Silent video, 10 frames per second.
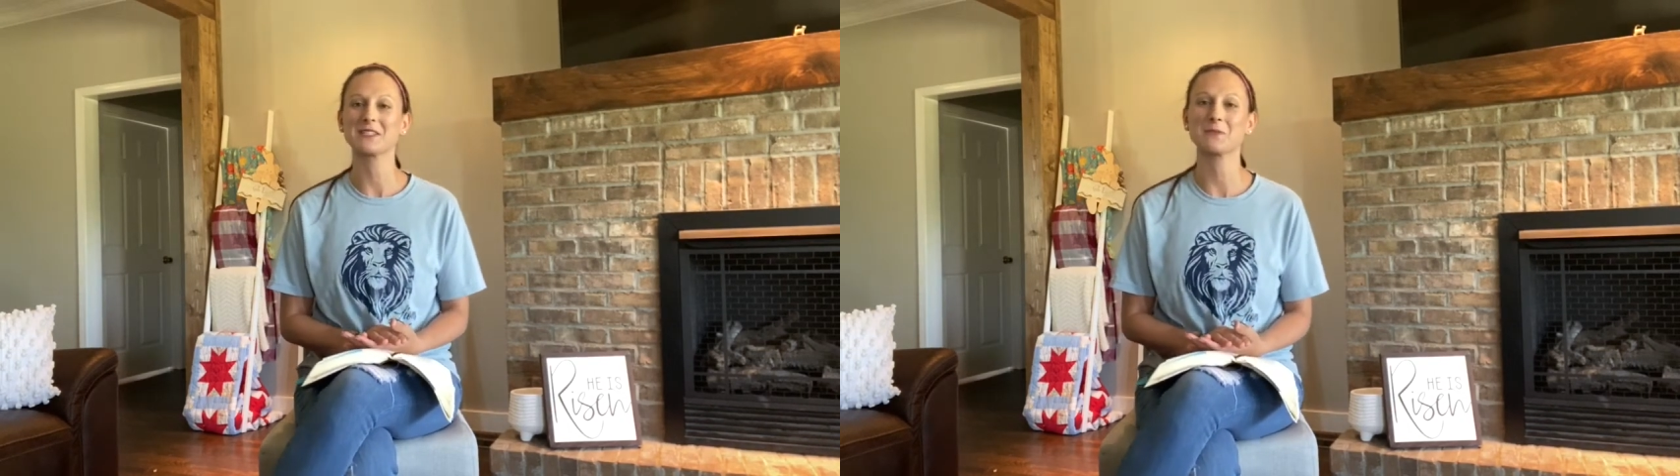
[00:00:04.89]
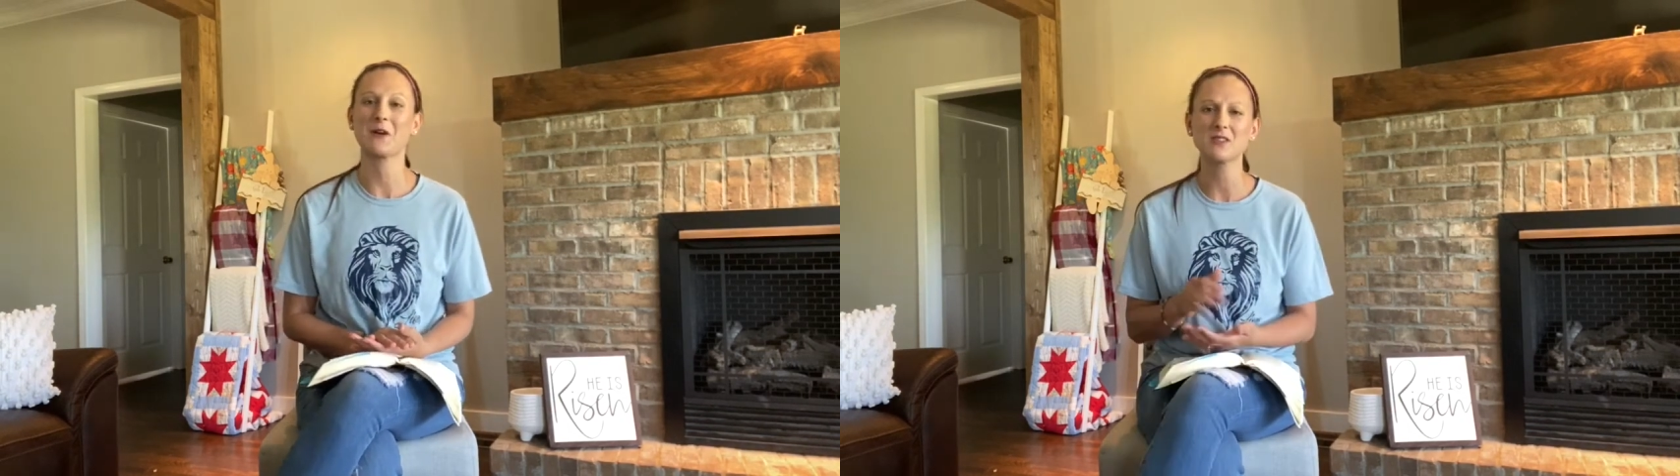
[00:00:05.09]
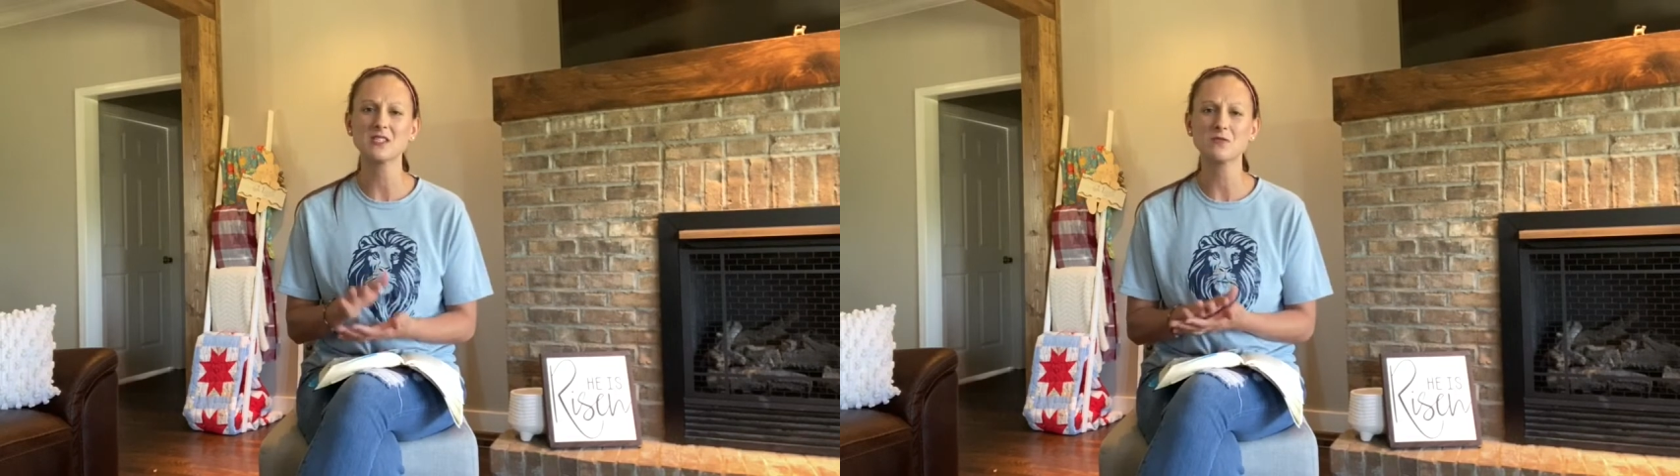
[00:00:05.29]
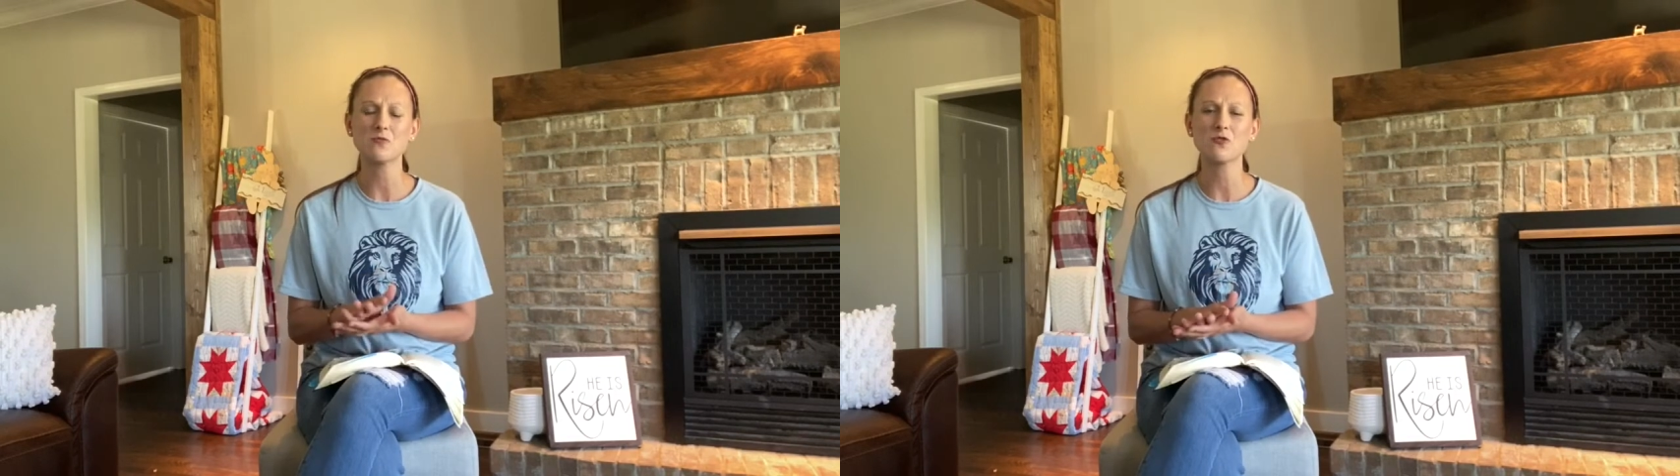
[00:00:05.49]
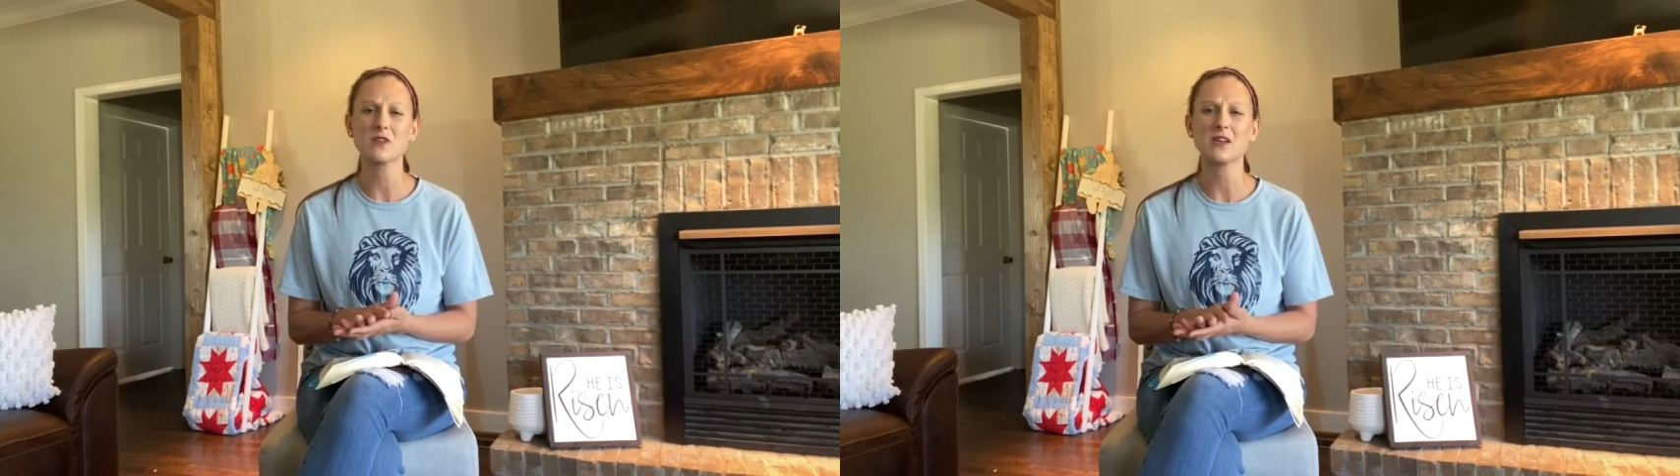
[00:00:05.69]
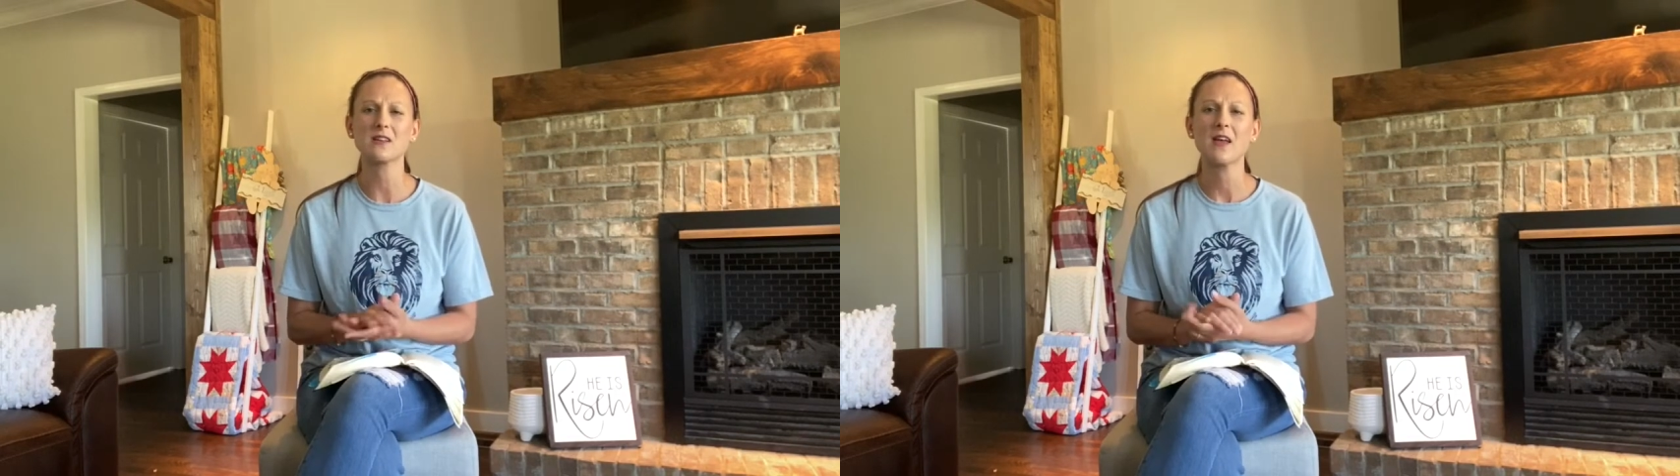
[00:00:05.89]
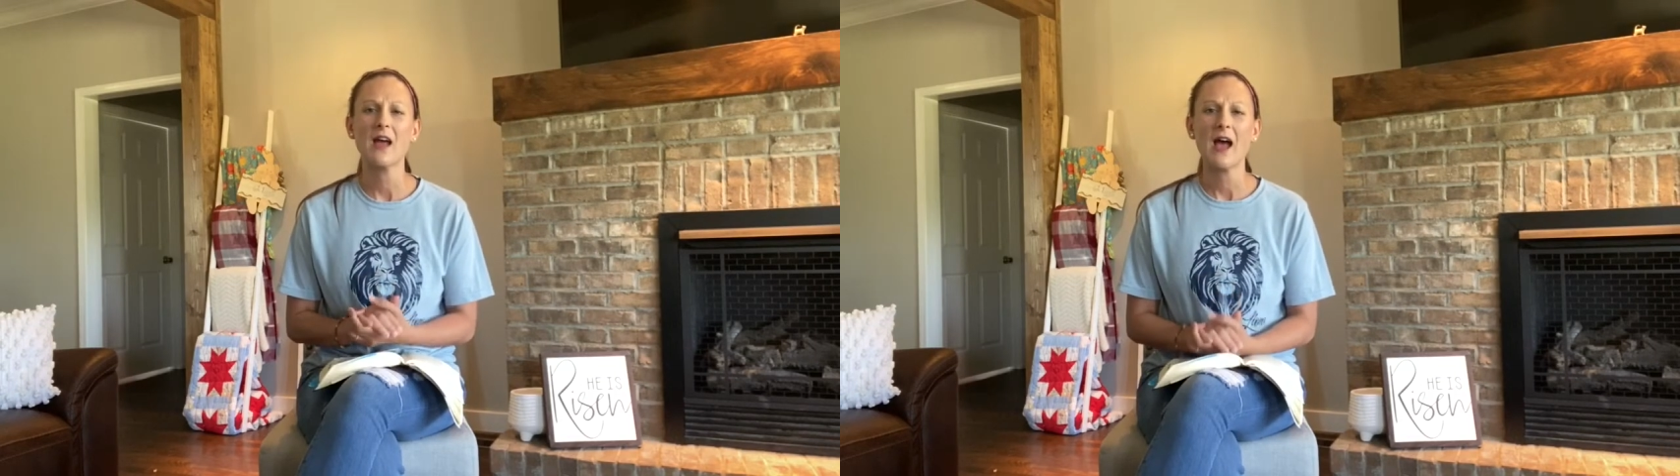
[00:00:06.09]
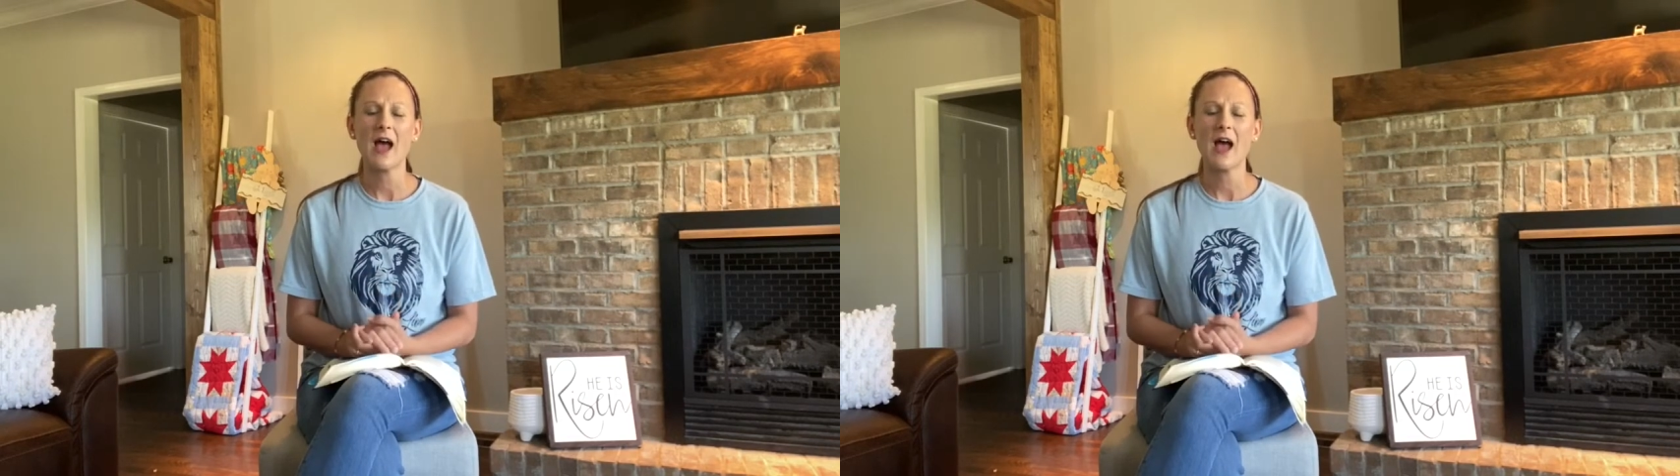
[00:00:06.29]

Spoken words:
weeks, but this morning